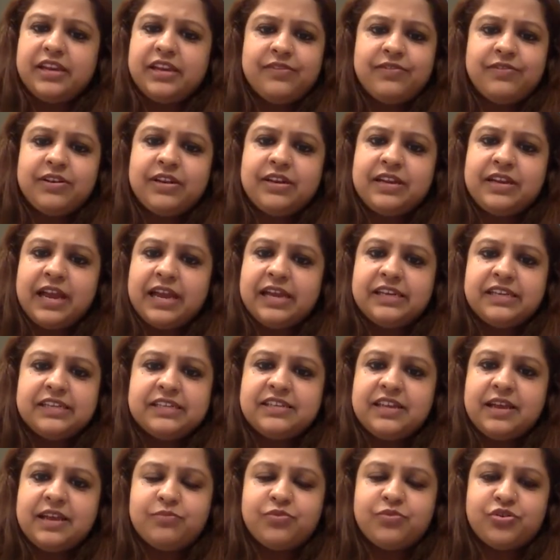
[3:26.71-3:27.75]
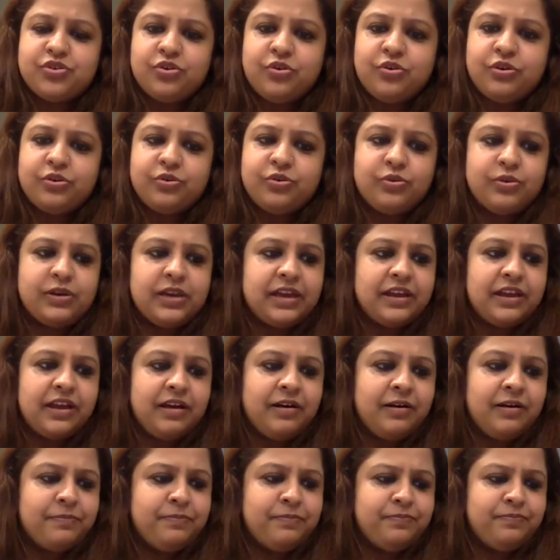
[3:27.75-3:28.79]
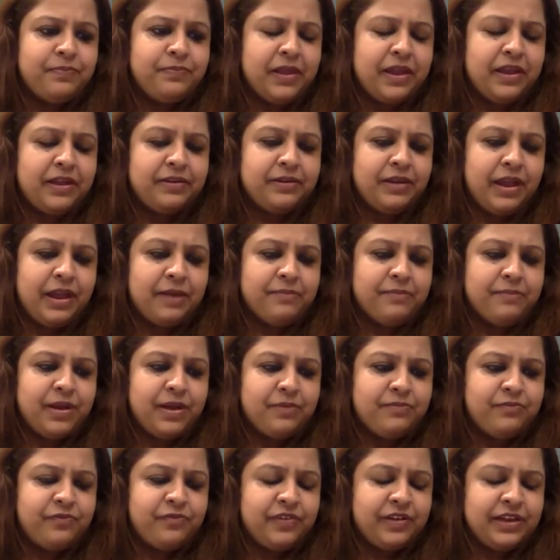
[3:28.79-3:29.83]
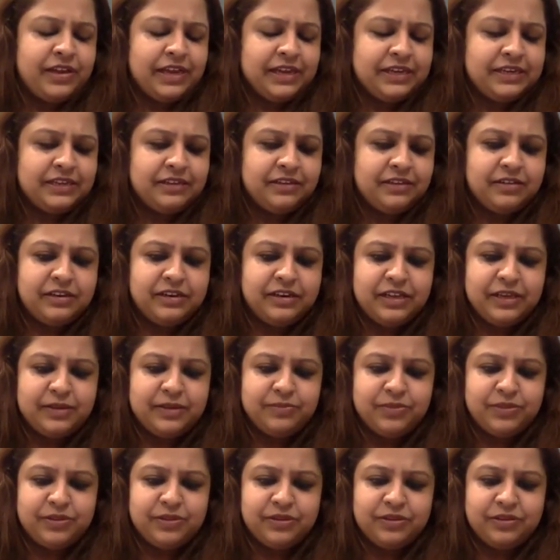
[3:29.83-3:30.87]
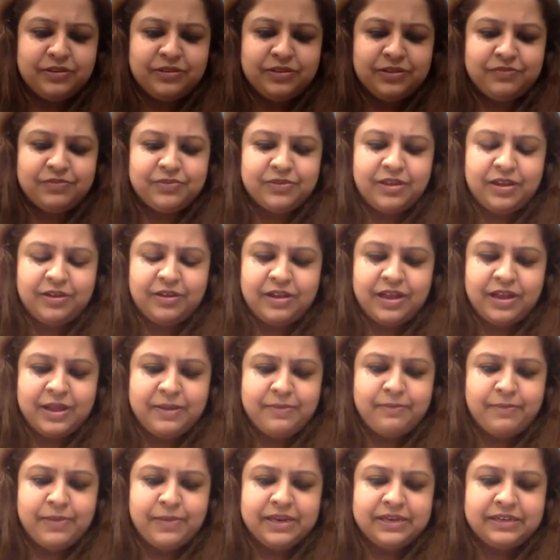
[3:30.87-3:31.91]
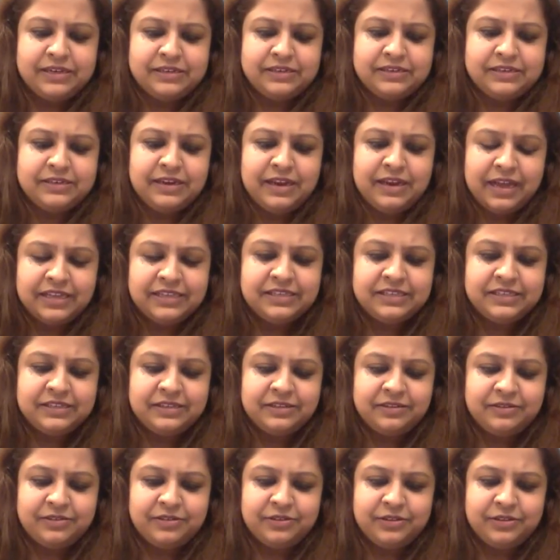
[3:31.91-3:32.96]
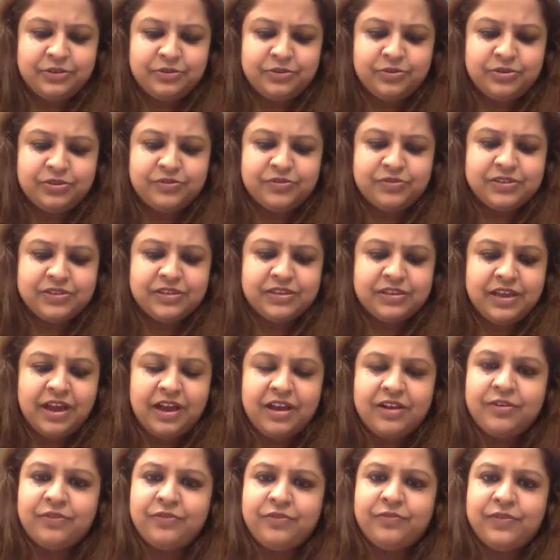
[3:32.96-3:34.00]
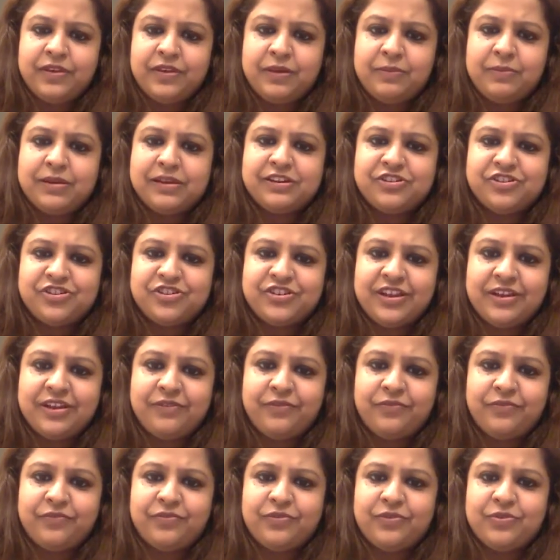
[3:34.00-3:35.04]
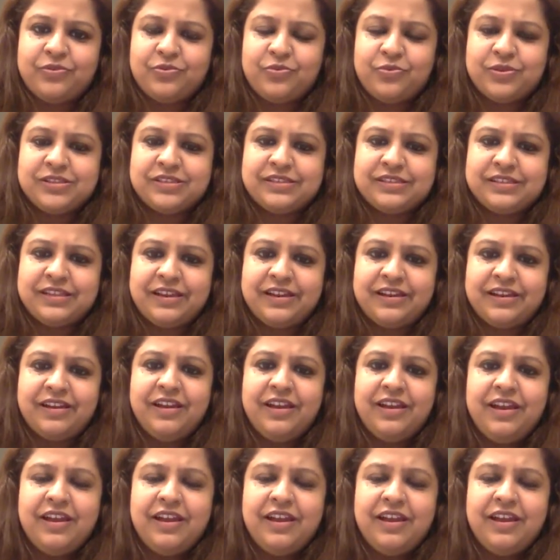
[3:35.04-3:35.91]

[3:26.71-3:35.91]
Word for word: And even at I T C, I'm sure, you know, like uh, I, I'm, I'm forgetting her name. Uh, the, uh, I met last year. You know, she was a young female chef who was there,